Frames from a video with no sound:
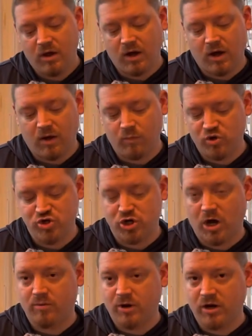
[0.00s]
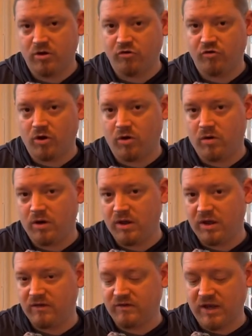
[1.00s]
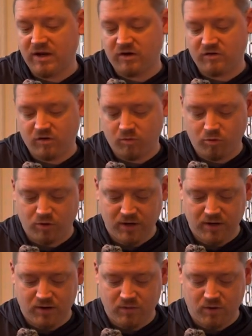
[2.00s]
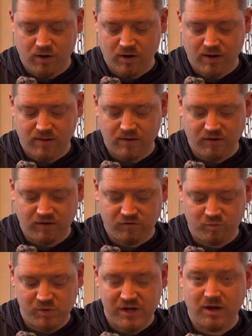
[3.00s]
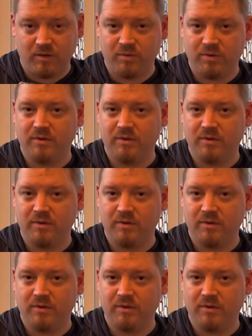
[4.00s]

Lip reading: The Jawbreaker Zone is getting to the point where it's beat up.